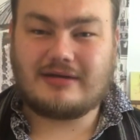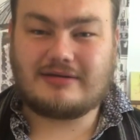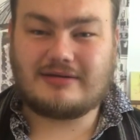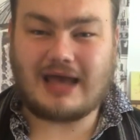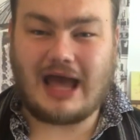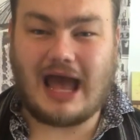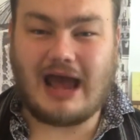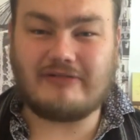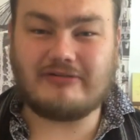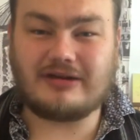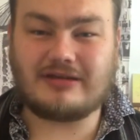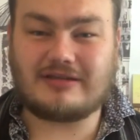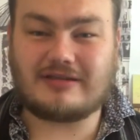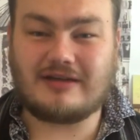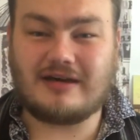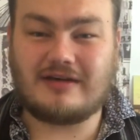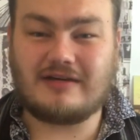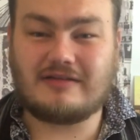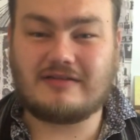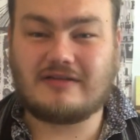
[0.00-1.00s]

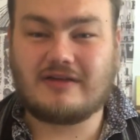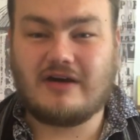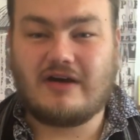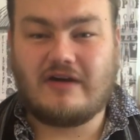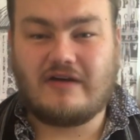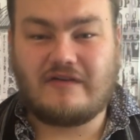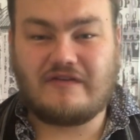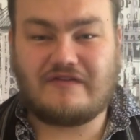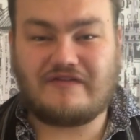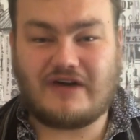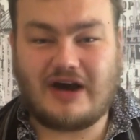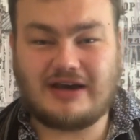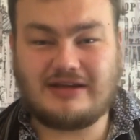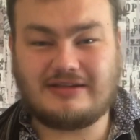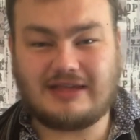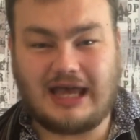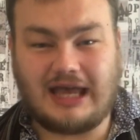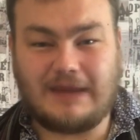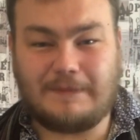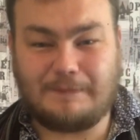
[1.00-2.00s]
Characters
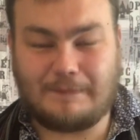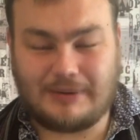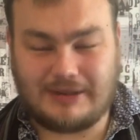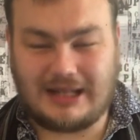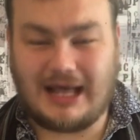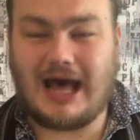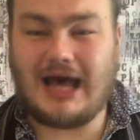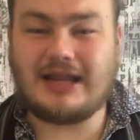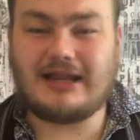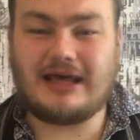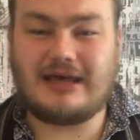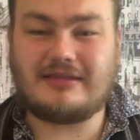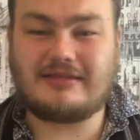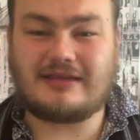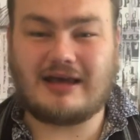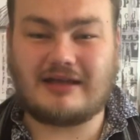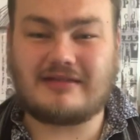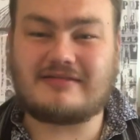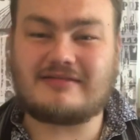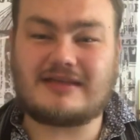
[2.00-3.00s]
find a
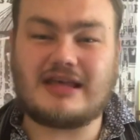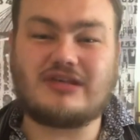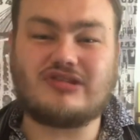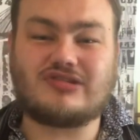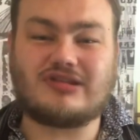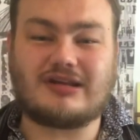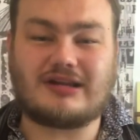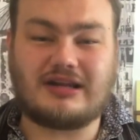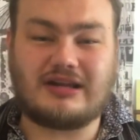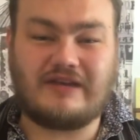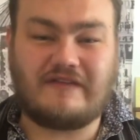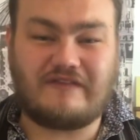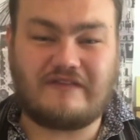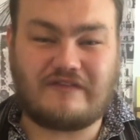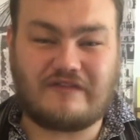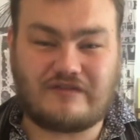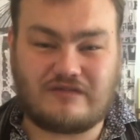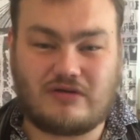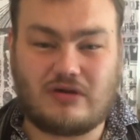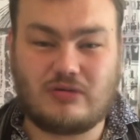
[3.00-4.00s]
planet essentially
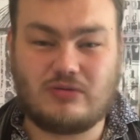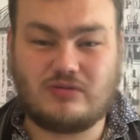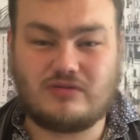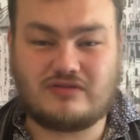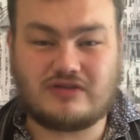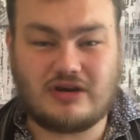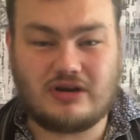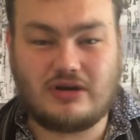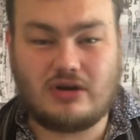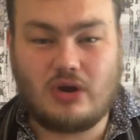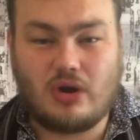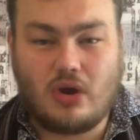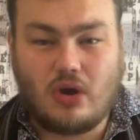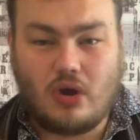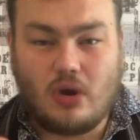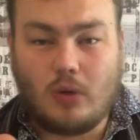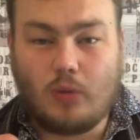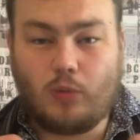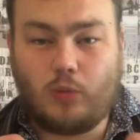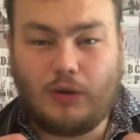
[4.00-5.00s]
frozen
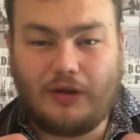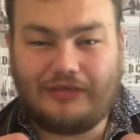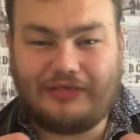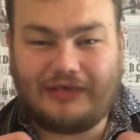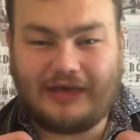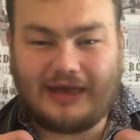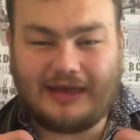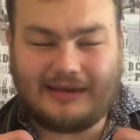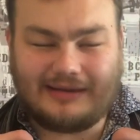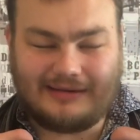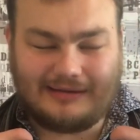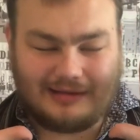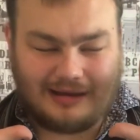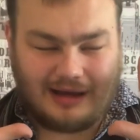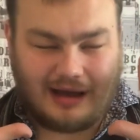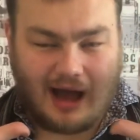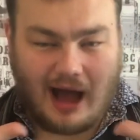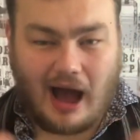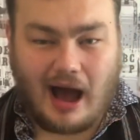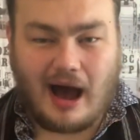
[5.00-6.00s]
within
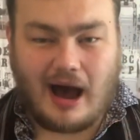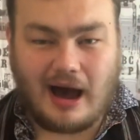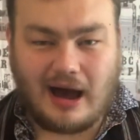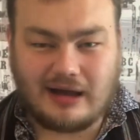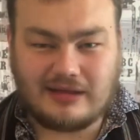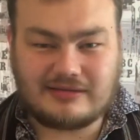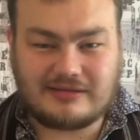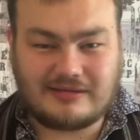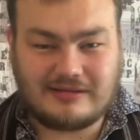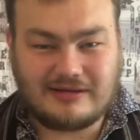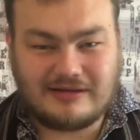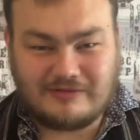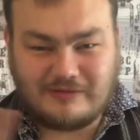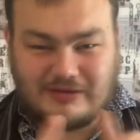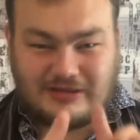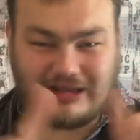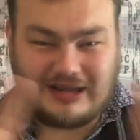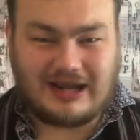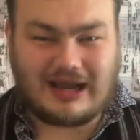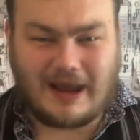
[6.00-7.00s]
art,
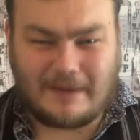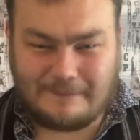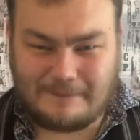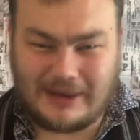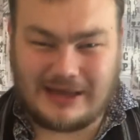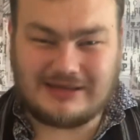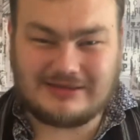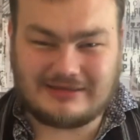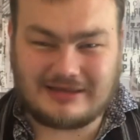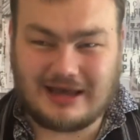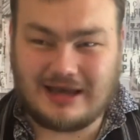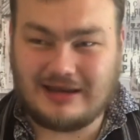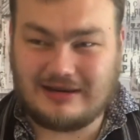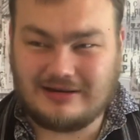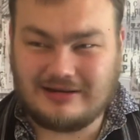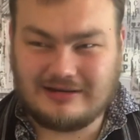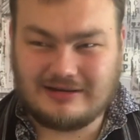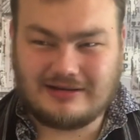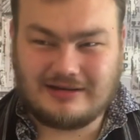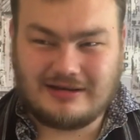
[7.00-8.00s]
within like a
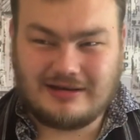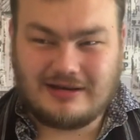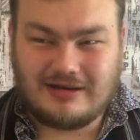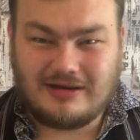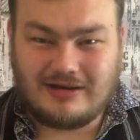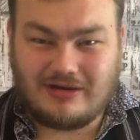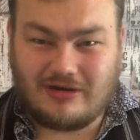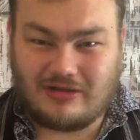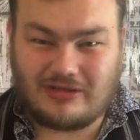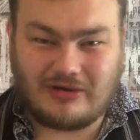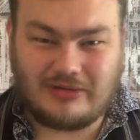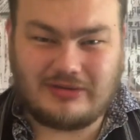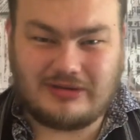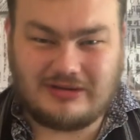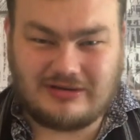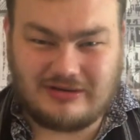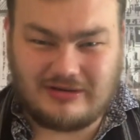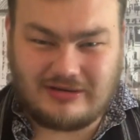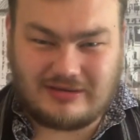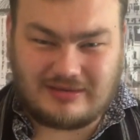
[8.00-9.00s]
painting, although in
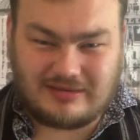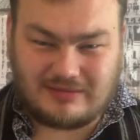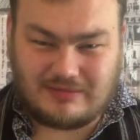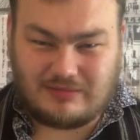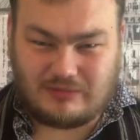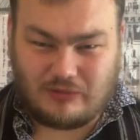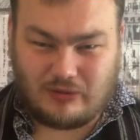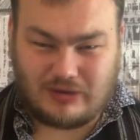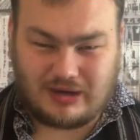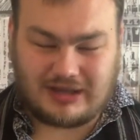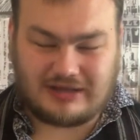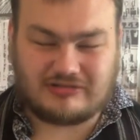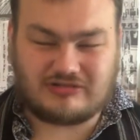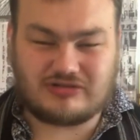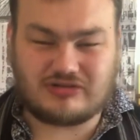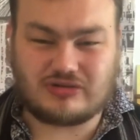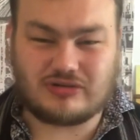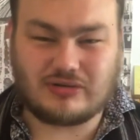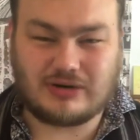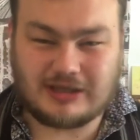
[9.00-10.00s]
here it's more like a
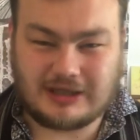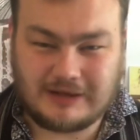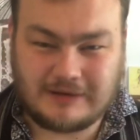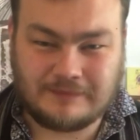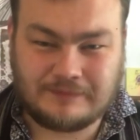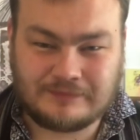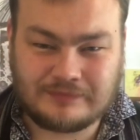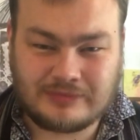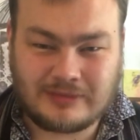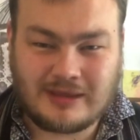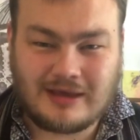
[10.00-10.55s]
screen,